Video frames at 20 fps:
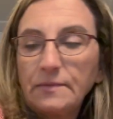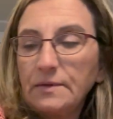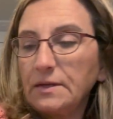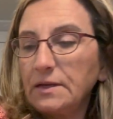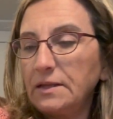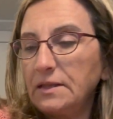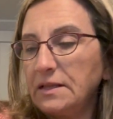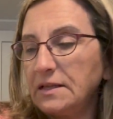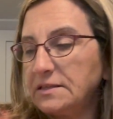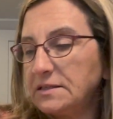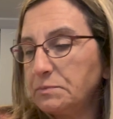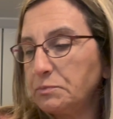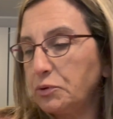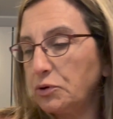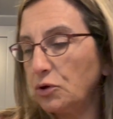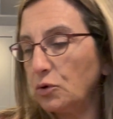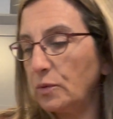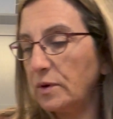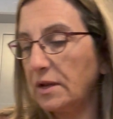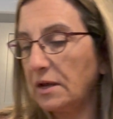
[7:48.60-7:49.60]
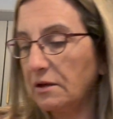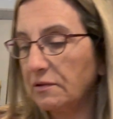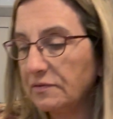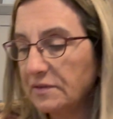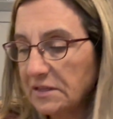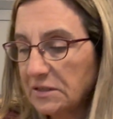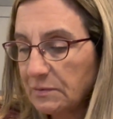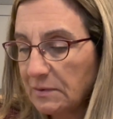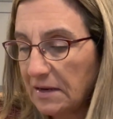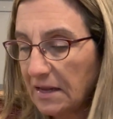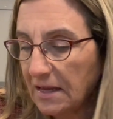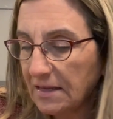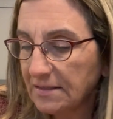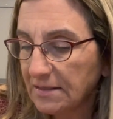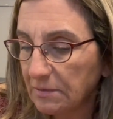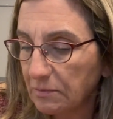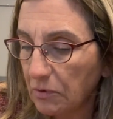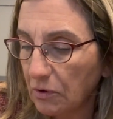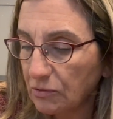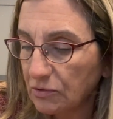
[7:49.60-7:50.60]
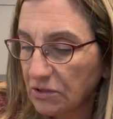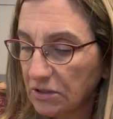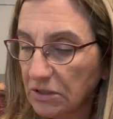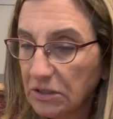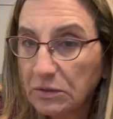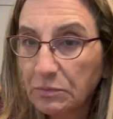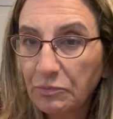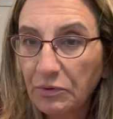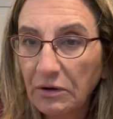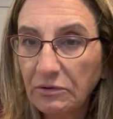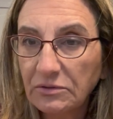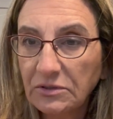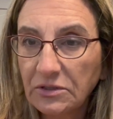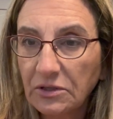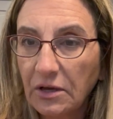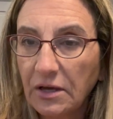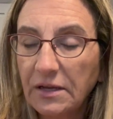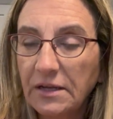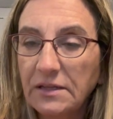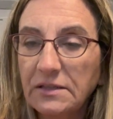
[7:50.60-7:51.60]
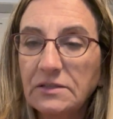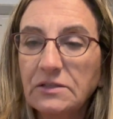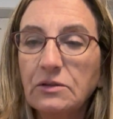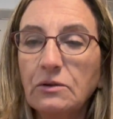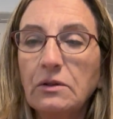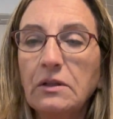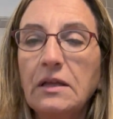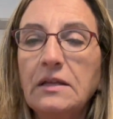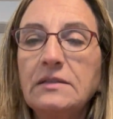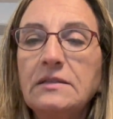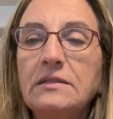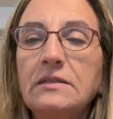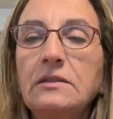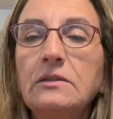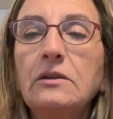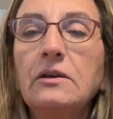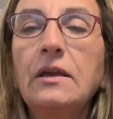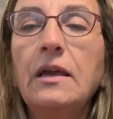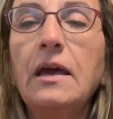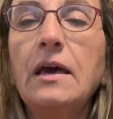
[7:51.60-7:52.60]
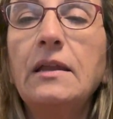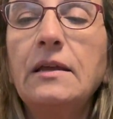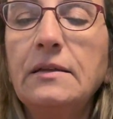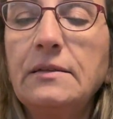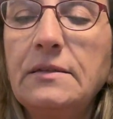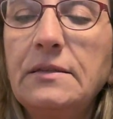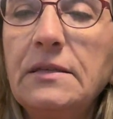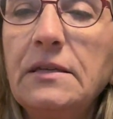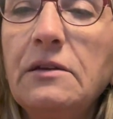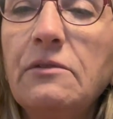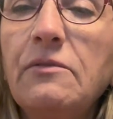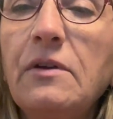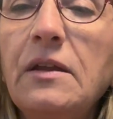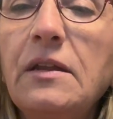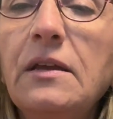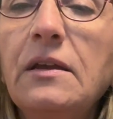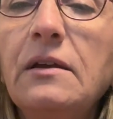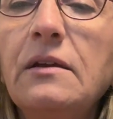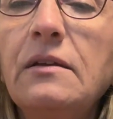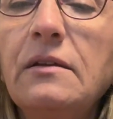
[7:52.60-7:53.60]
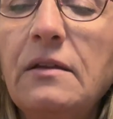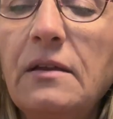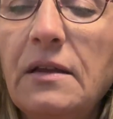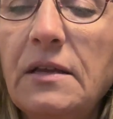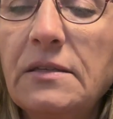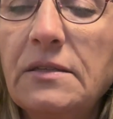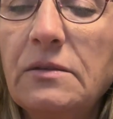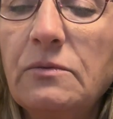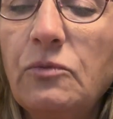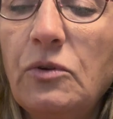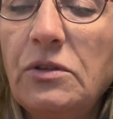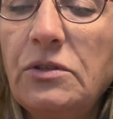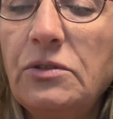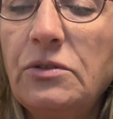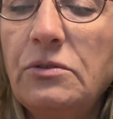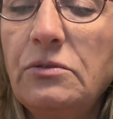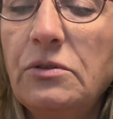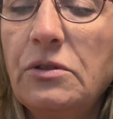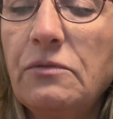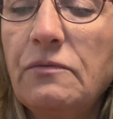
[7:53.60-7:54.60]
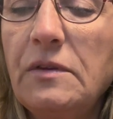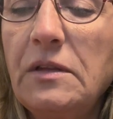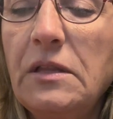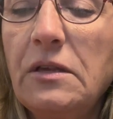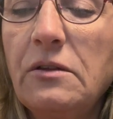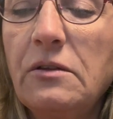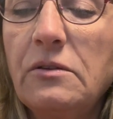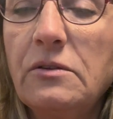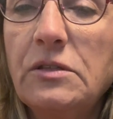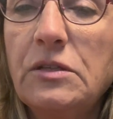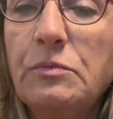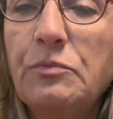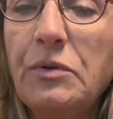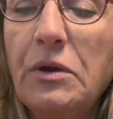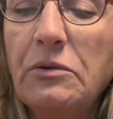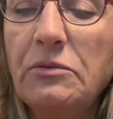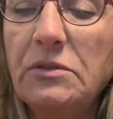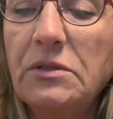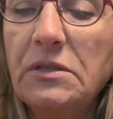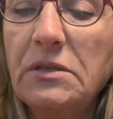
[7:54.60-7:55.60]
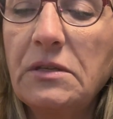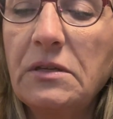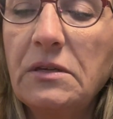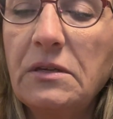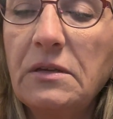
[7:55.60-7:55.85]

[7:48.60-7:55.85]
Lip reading: And let's pull one out. This one has the most sprouts on it. So let's look at it. See it right here? It has 1, 2, 3 little sprouts.